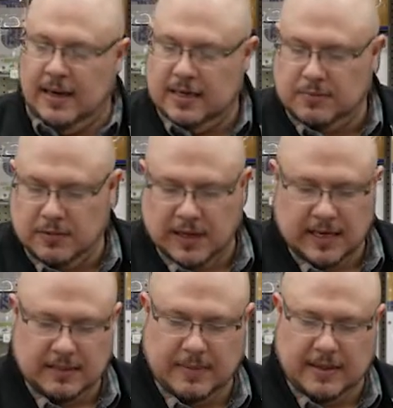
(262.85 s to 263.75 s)
it's pretty
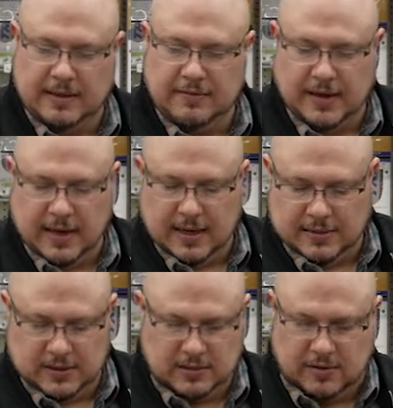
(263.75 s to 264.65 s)
inexpensive
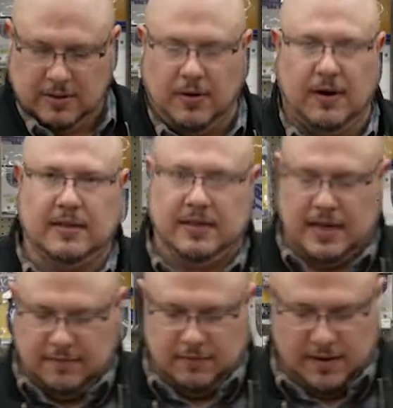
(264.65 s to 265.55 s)
and just great products to
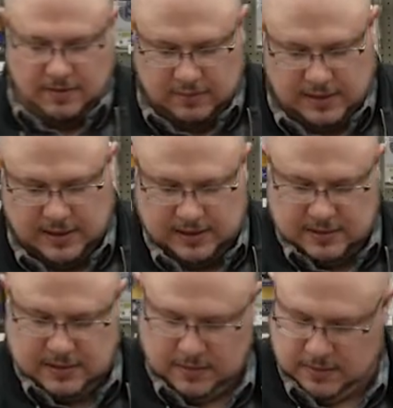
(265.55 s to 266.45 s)
have around with you.
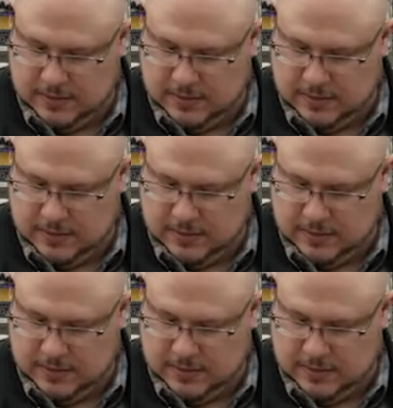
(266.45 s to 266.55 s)
So